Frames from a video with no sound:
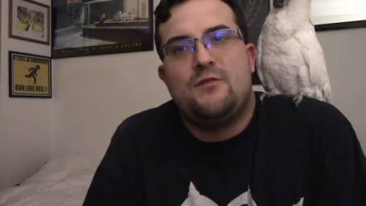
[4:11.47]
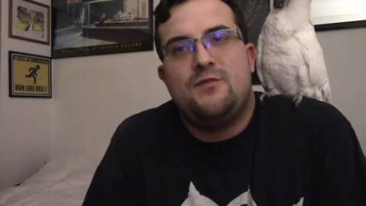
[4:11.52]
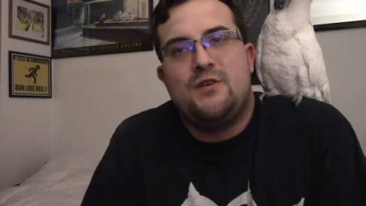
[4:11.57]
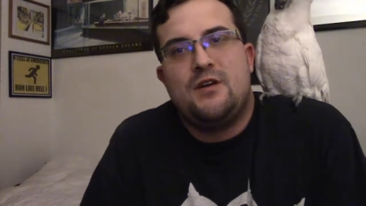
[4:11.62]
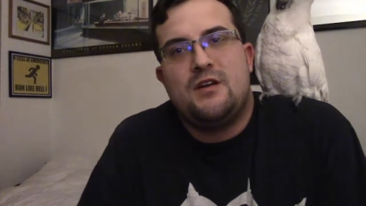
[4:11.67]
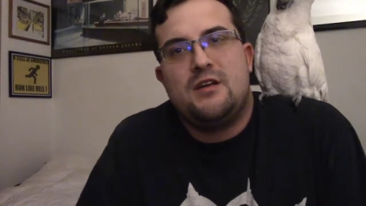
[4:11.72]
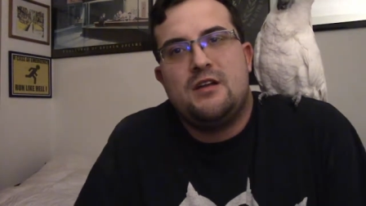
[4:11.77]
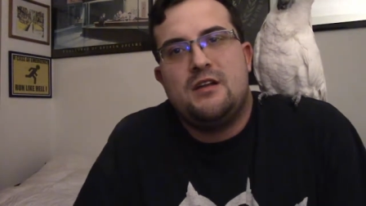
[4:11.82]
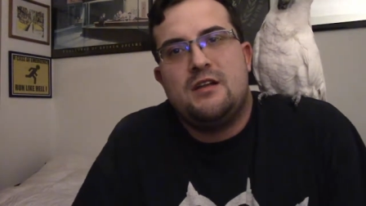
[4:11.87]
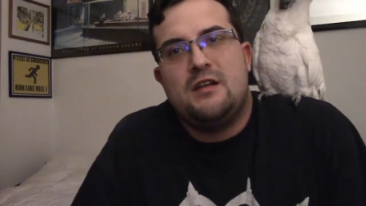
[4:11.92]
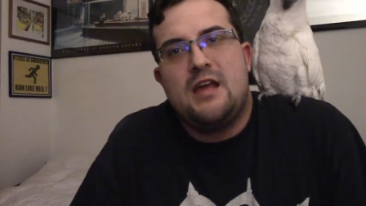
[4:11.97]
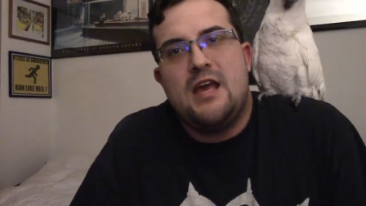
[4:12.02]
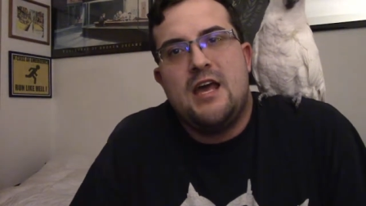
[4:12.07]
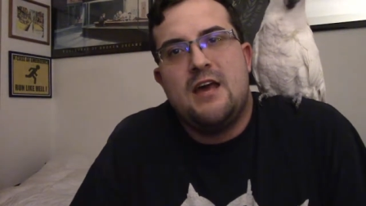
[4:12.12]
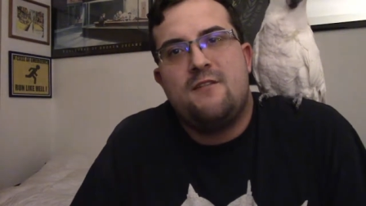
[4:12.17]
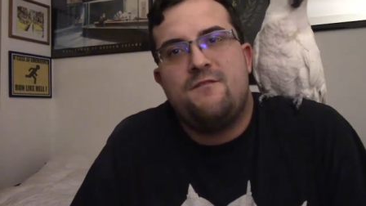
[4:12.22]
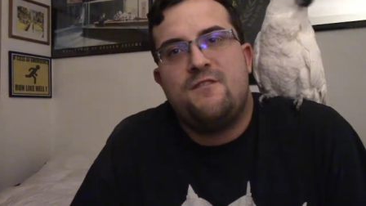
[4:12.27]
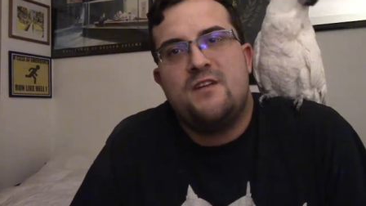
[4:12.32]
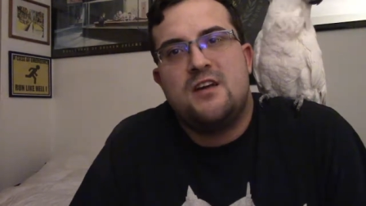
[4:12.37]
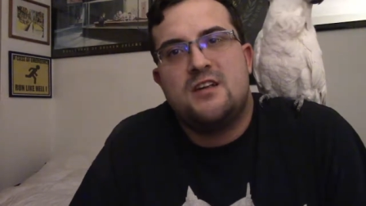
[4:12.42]
fucking
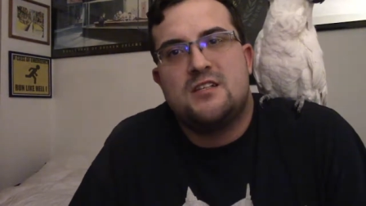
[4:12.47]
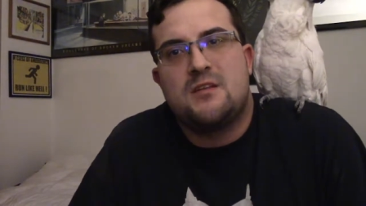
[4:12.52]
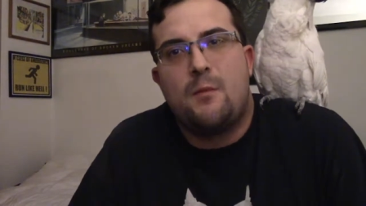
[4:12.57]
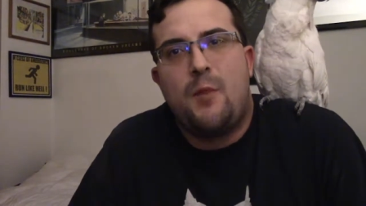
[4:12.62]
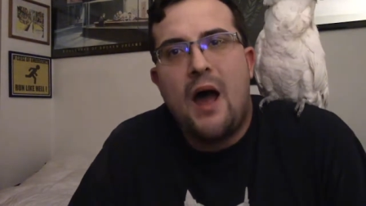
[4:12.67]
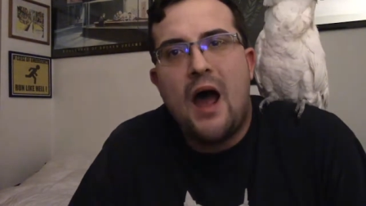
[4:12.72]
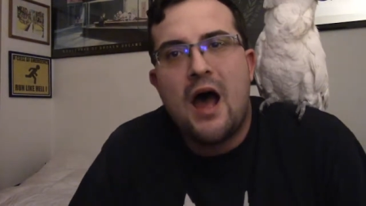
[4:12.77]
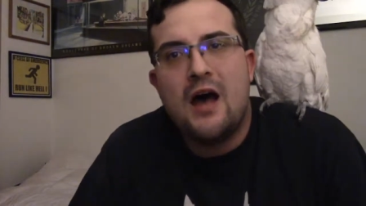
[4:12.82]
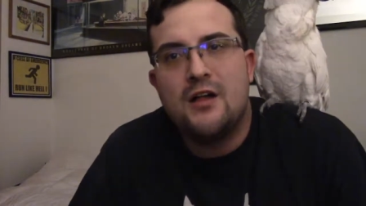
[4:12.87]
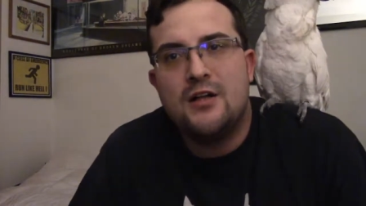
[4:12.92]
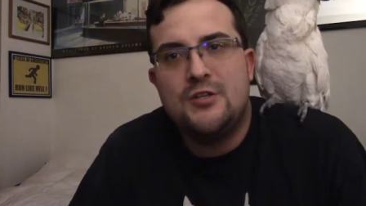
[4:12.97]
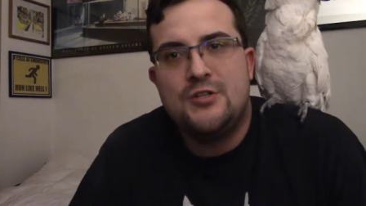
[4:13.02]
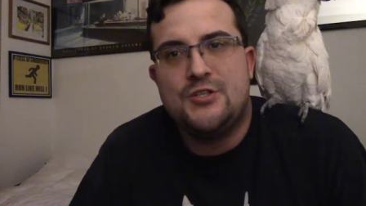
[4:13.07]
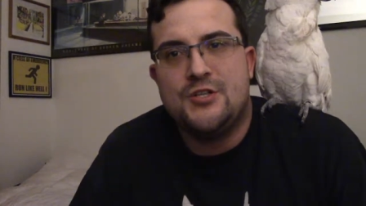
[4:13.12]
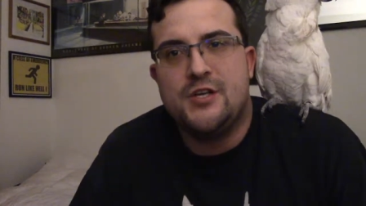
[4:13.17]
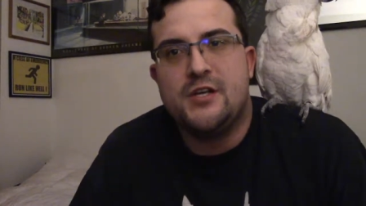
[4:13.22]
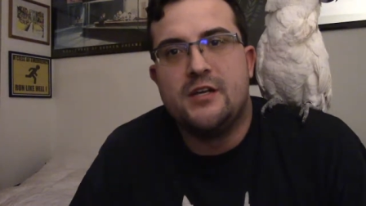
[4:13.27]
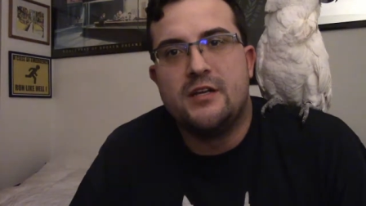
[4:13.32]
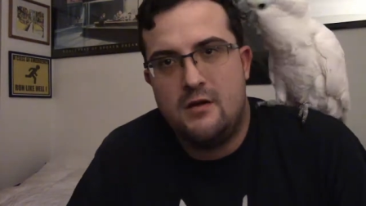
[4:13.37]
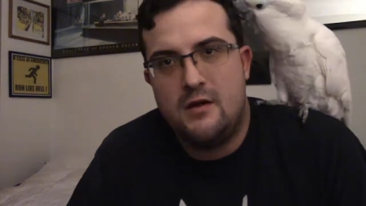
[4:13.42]
half-assed
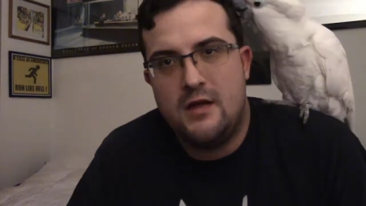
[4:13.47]
apology.